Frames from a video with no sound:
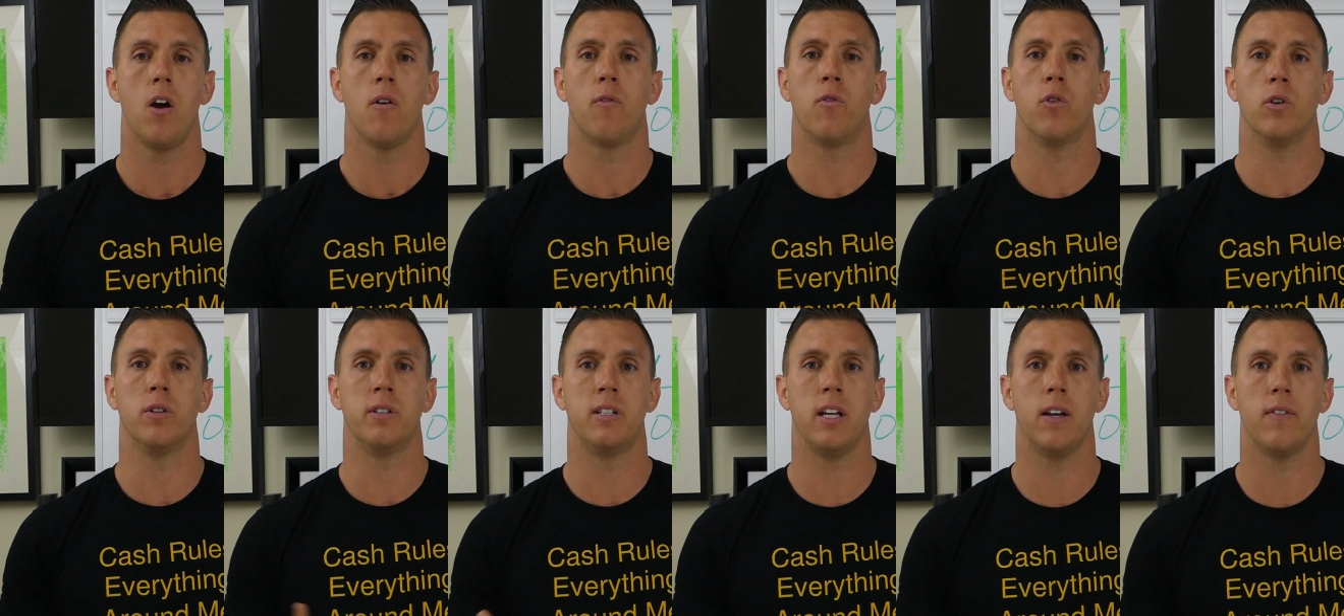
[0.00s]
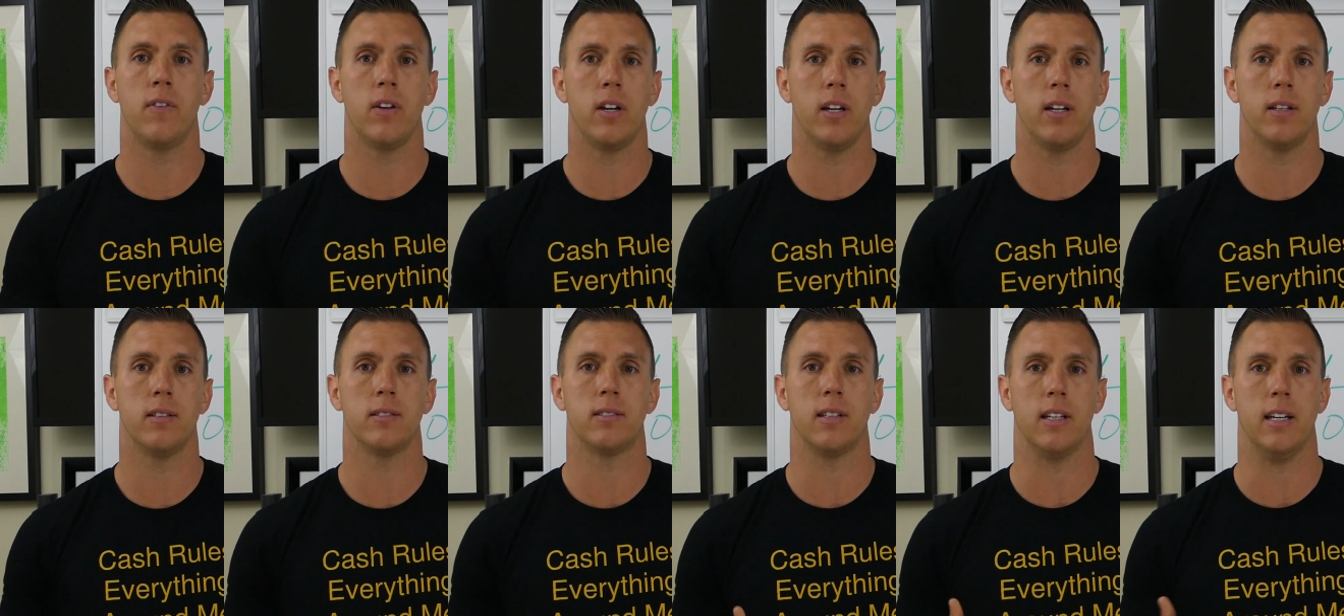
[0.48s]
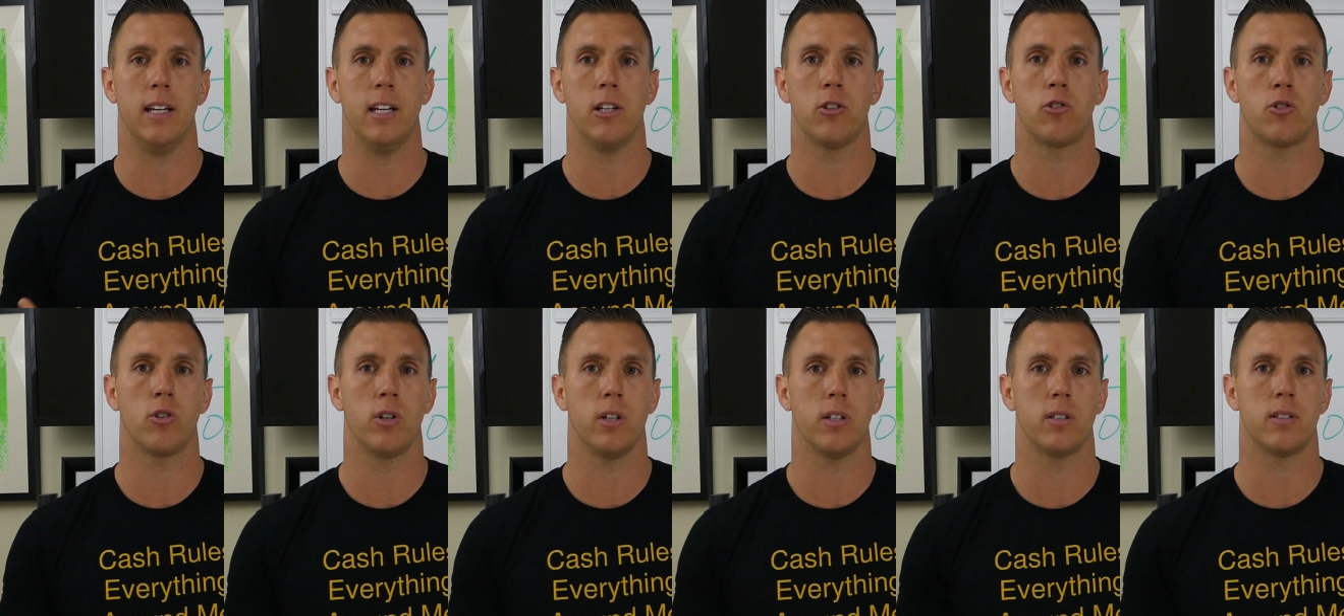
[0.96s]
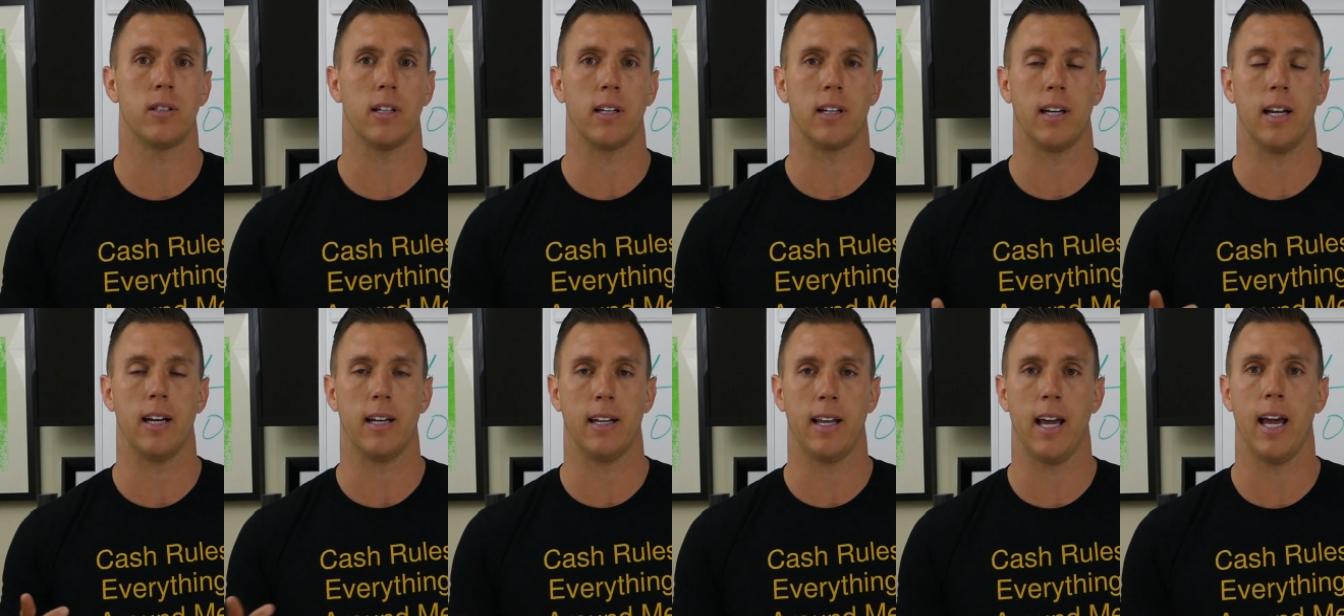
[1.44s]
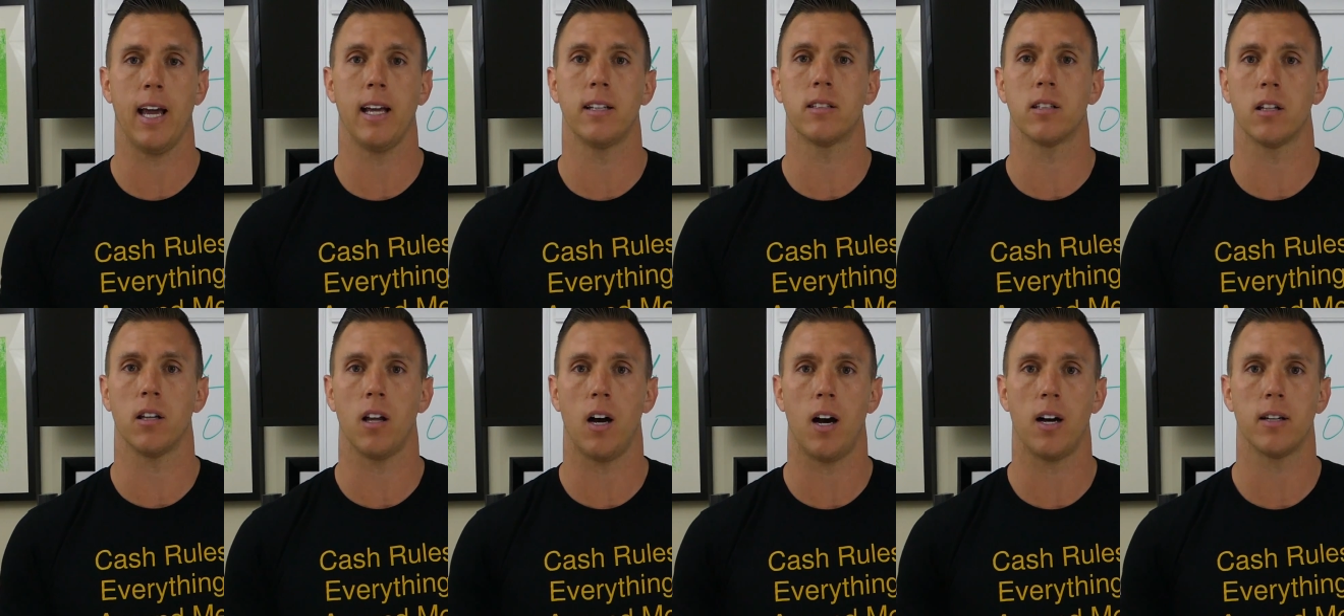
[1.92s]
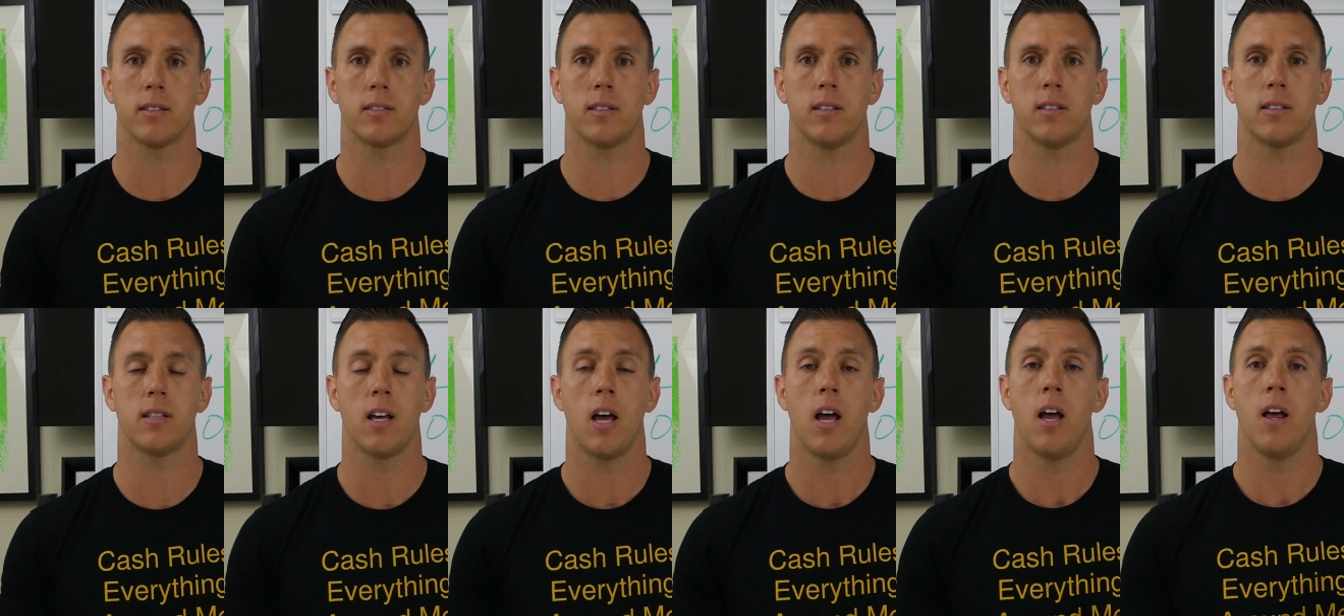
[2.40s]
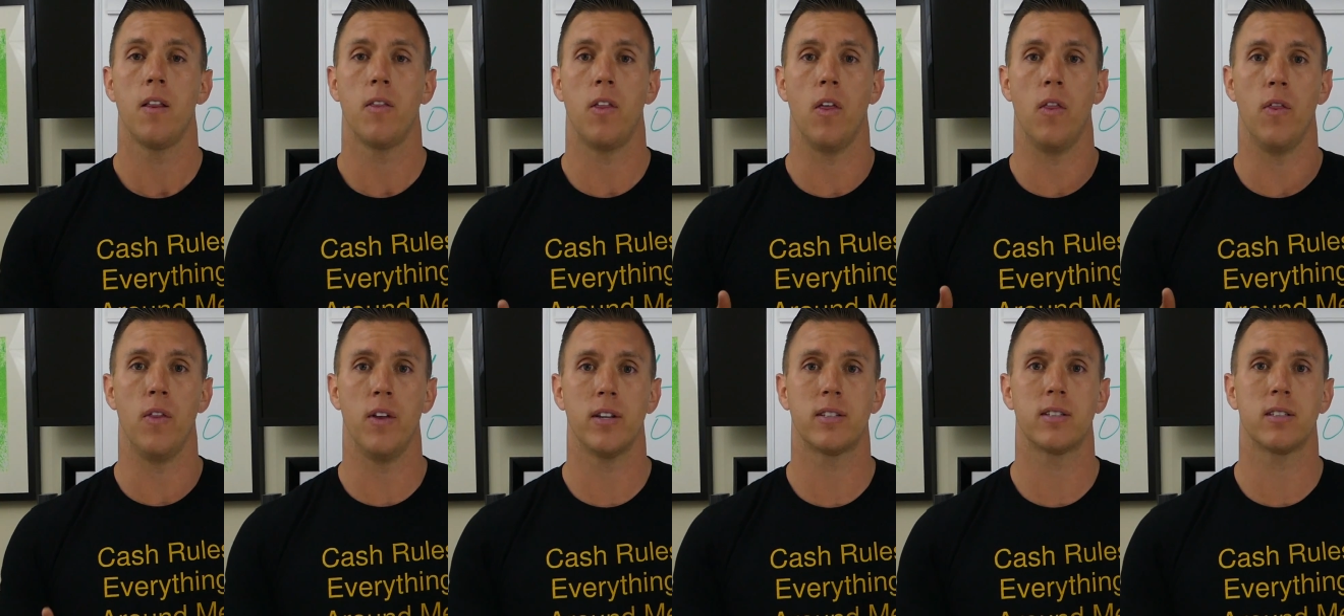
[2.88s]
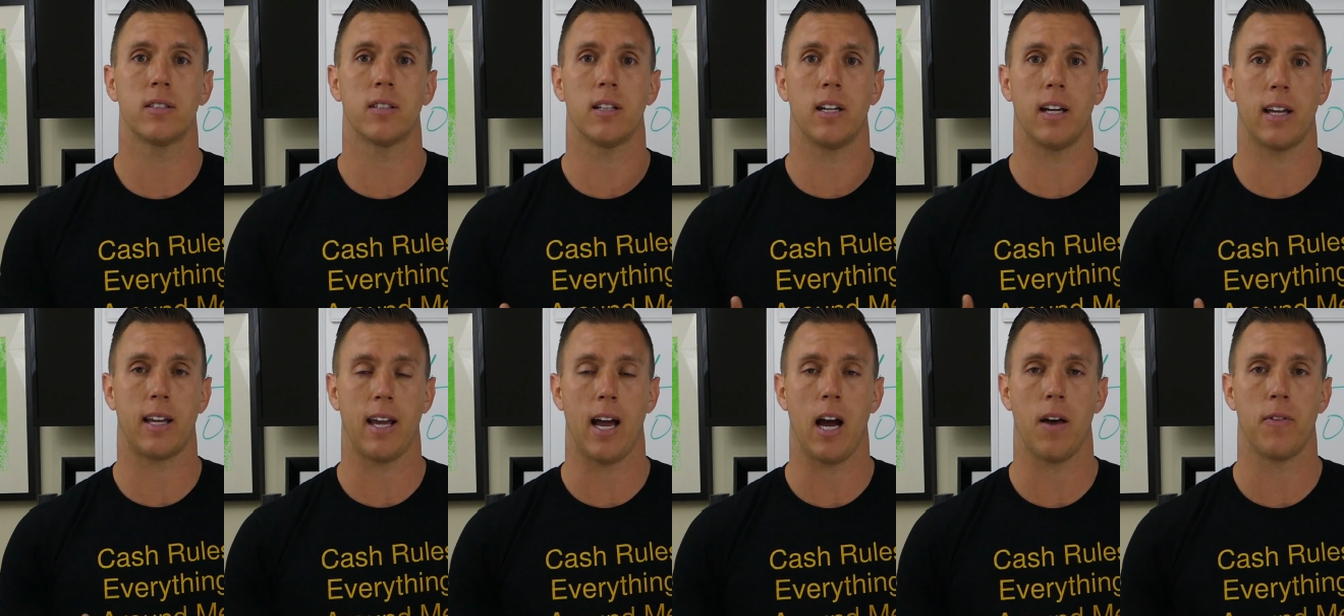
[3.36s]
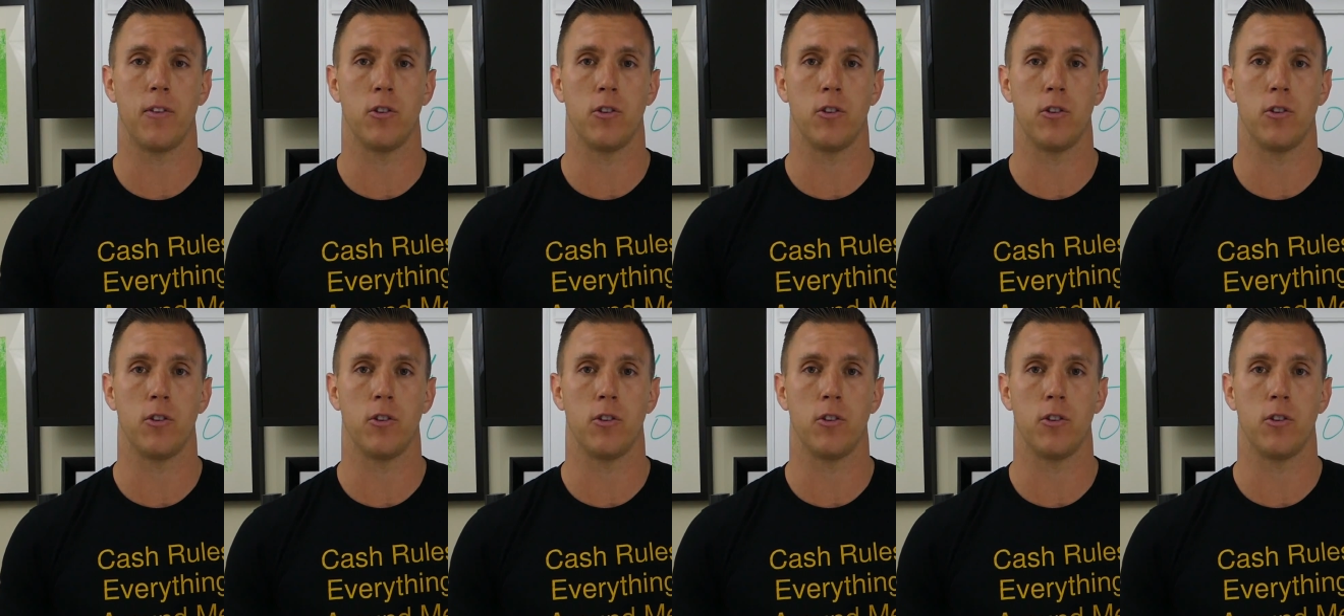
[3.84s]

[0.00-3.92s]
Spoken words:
for dividends and interest and gains and losses, then this is an account